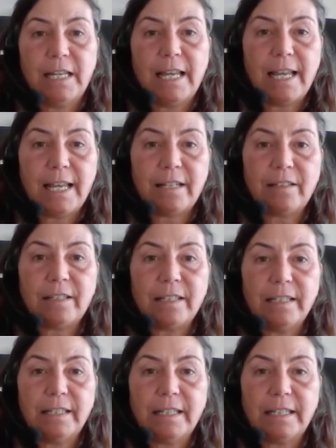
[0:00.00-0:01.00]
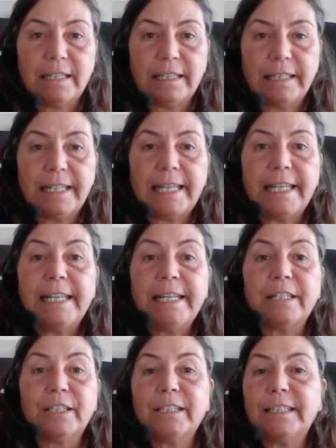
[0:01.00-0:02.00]
And click
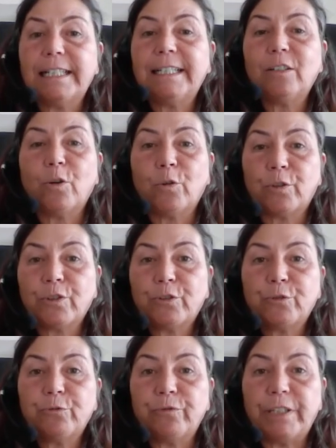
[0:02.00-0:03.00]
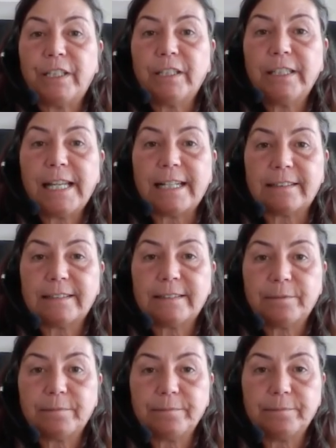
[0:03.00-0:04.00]
here in order to reconnect.
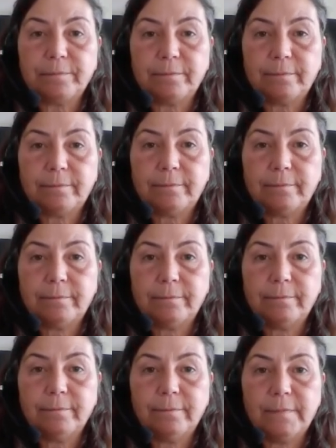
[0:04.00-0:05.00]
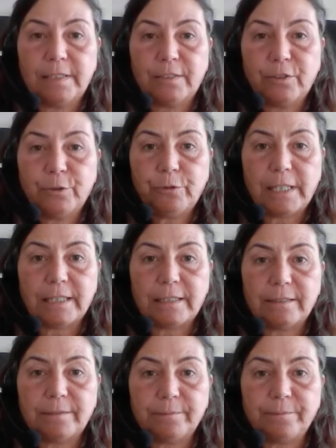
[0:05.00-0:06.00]
Let's do that.